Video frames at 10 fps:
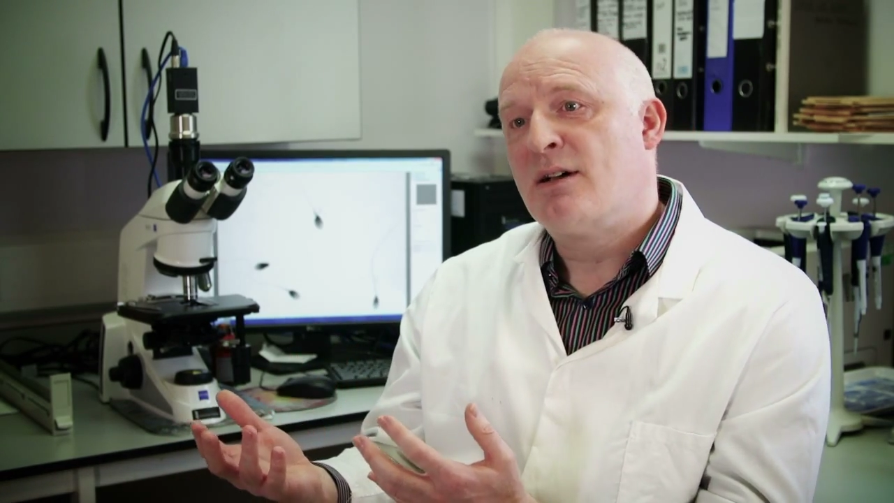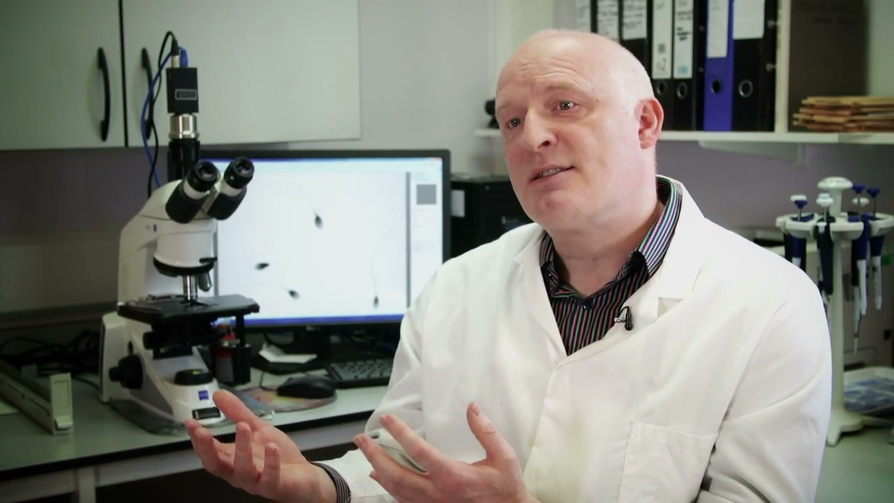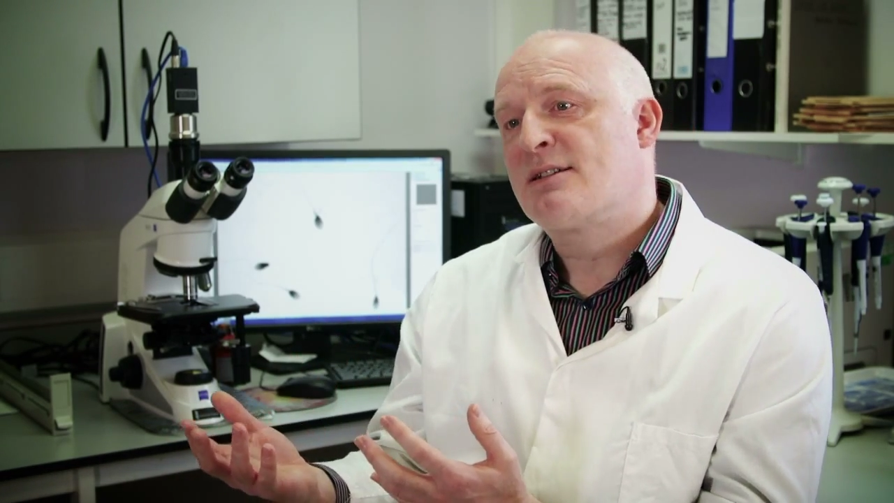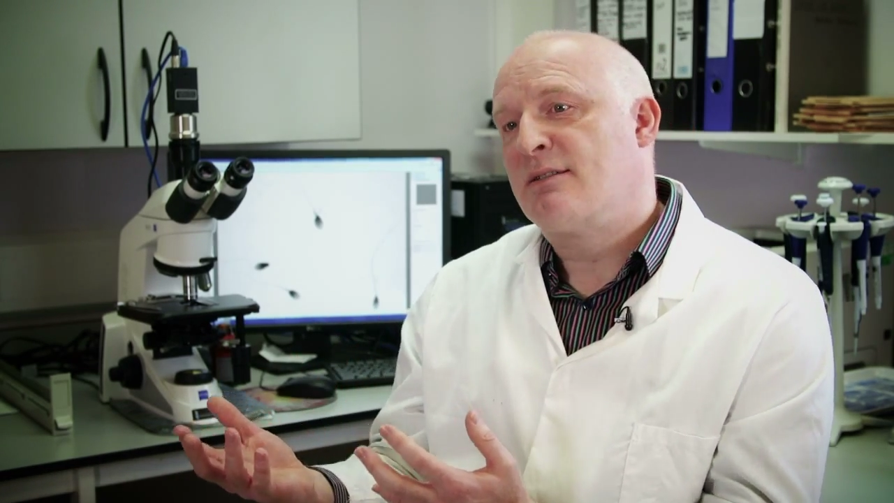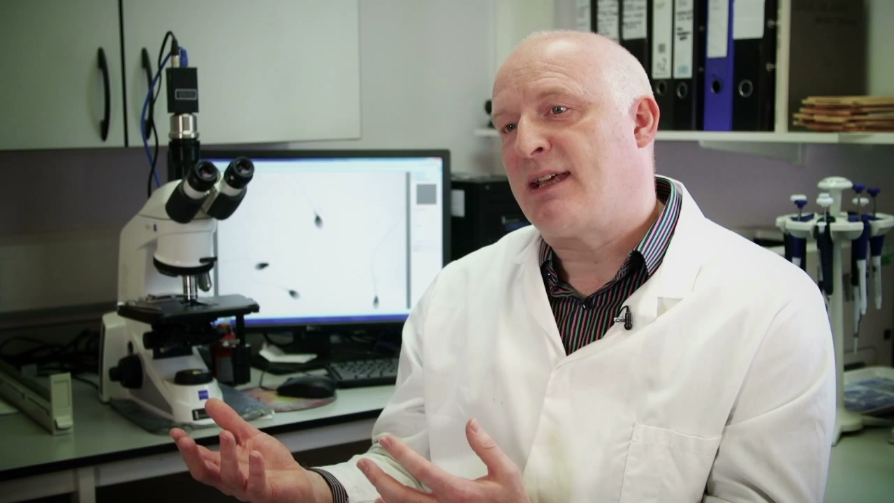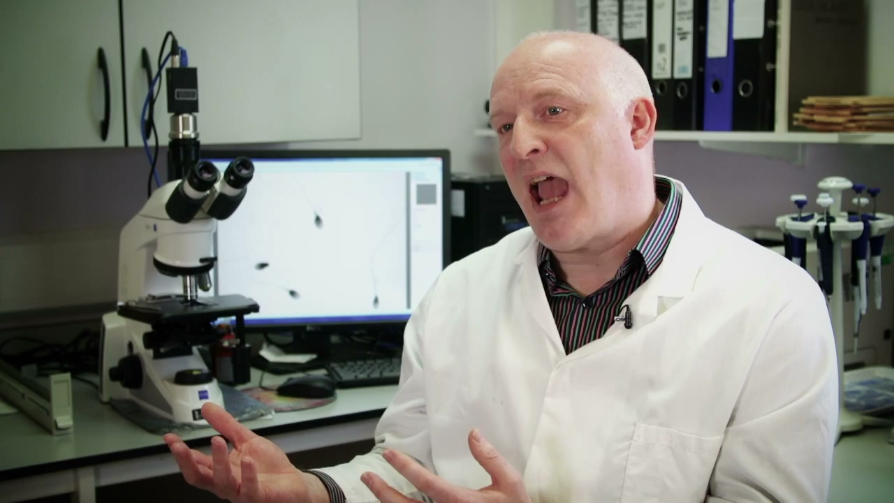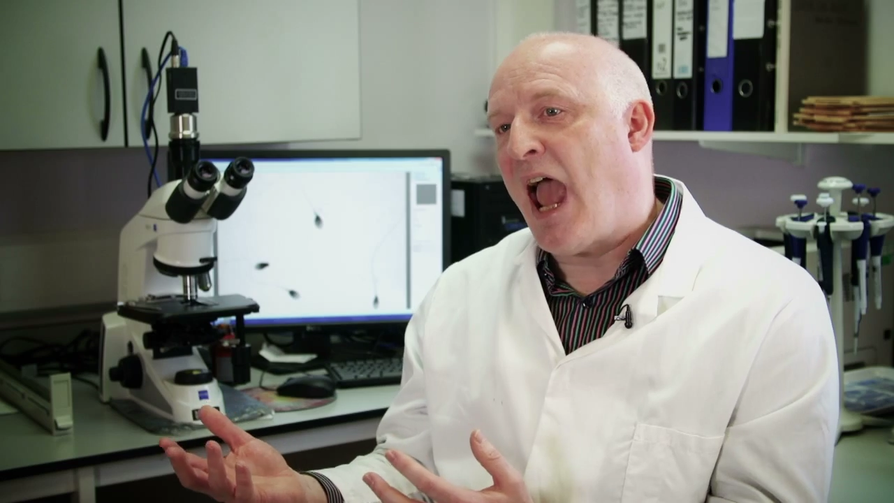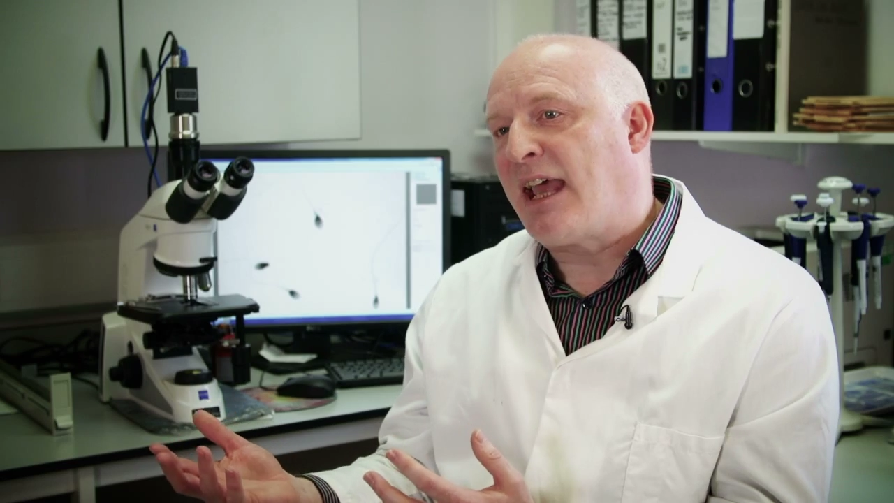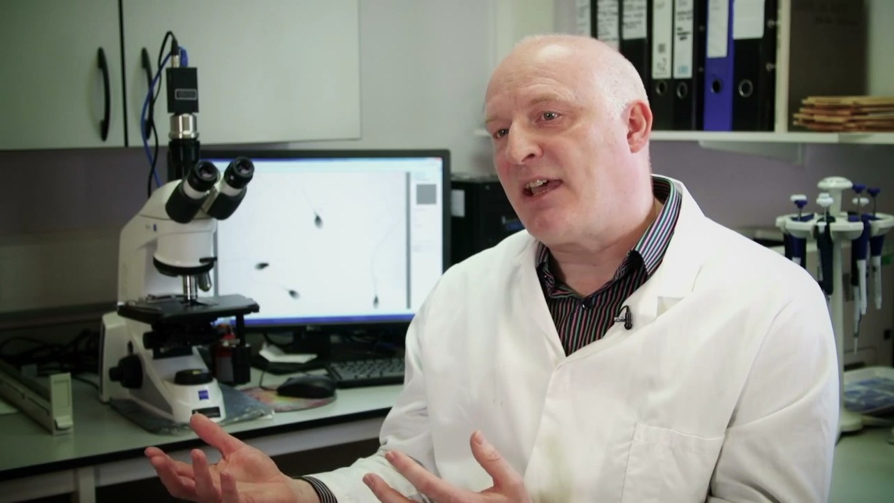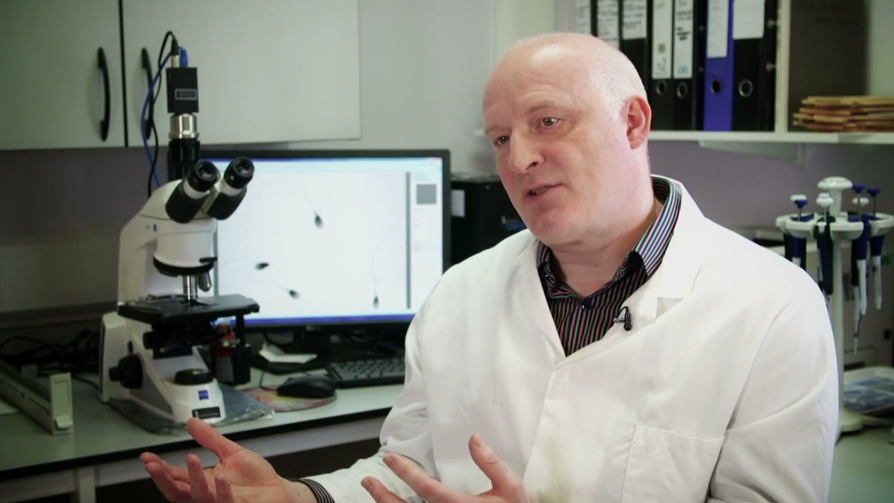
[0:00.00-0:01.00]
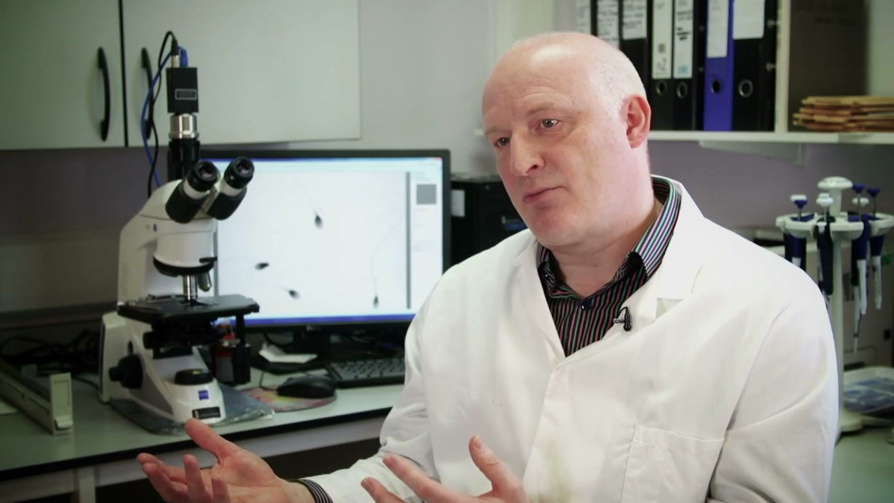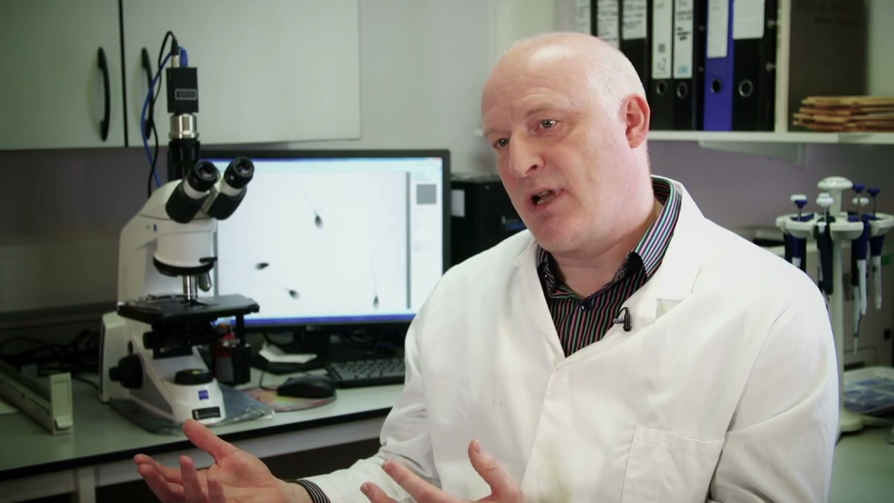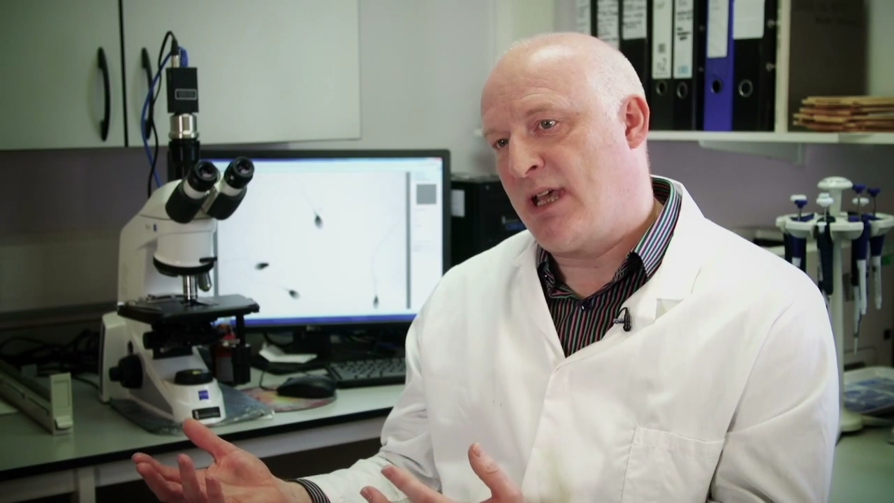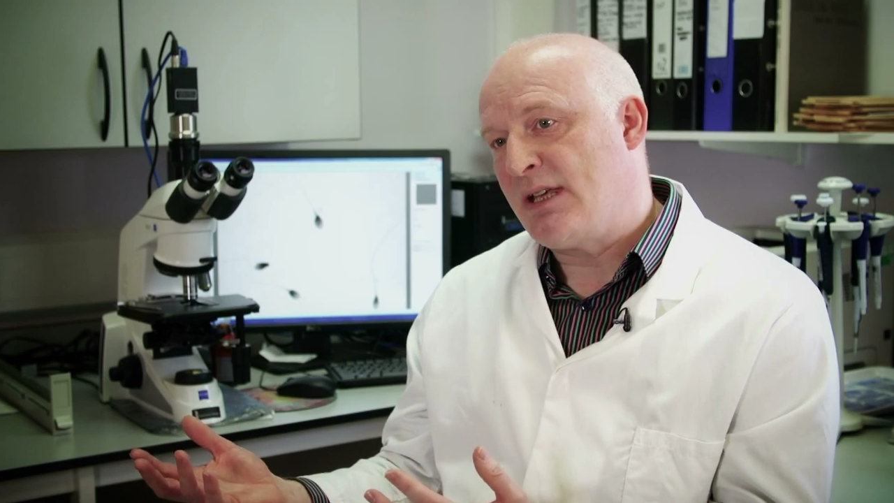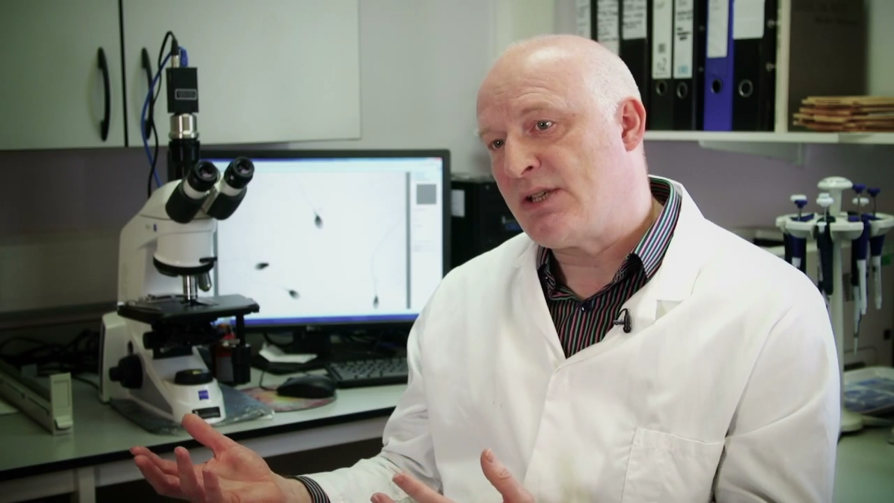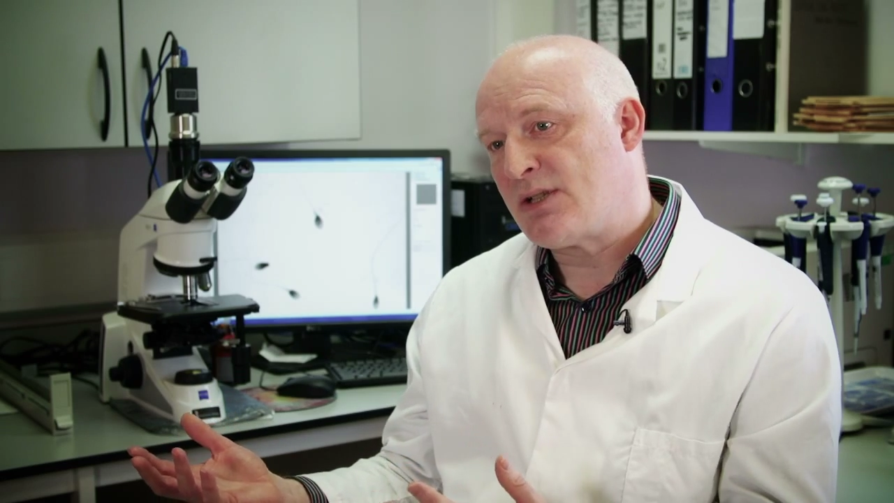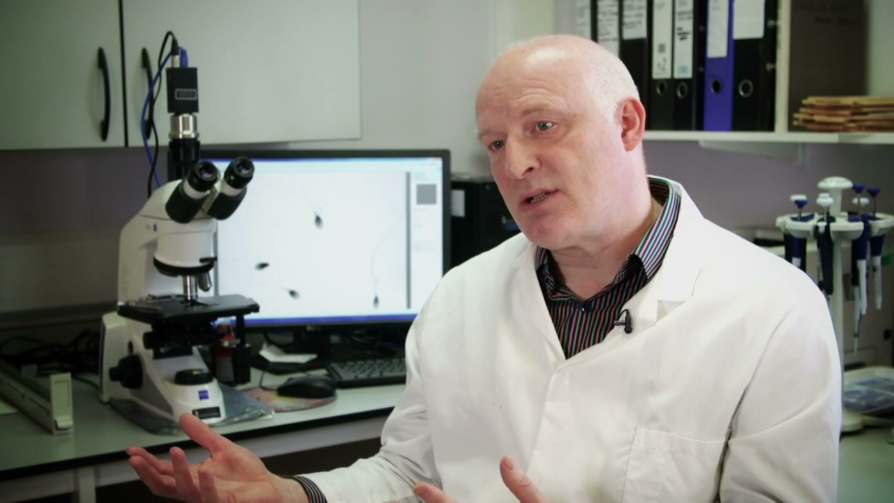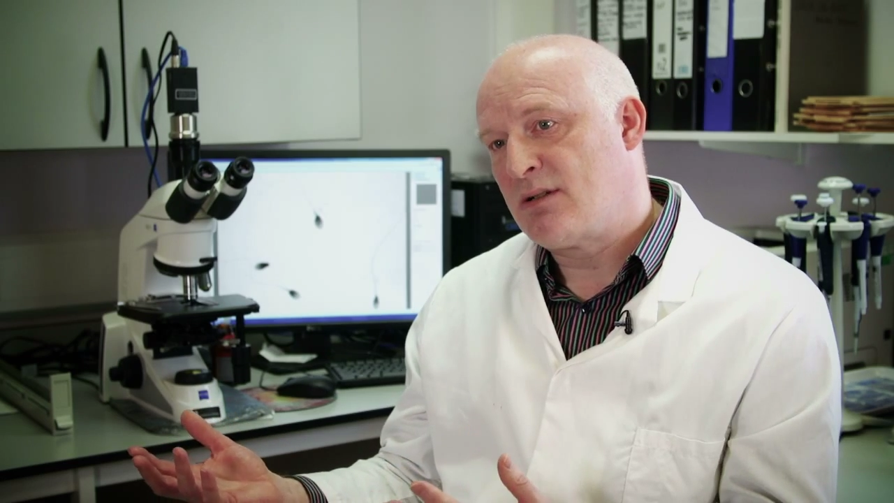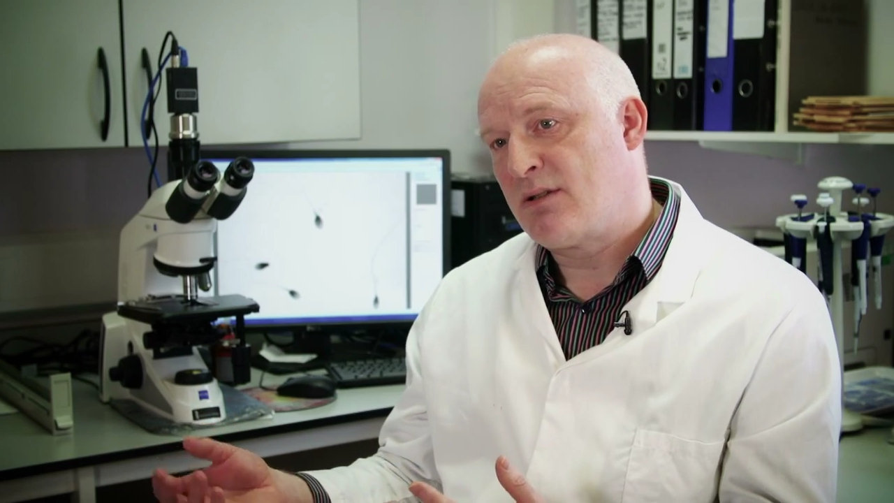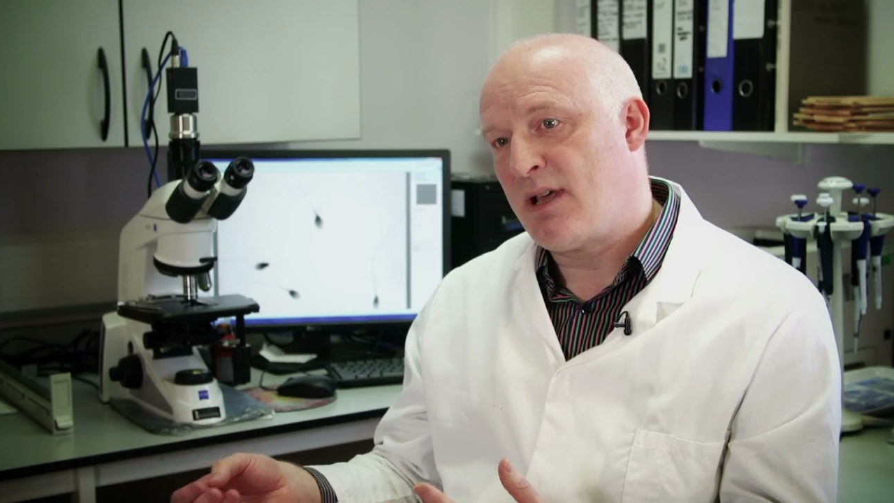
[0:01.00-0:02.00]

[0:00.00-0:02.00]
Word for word: until the egg is released.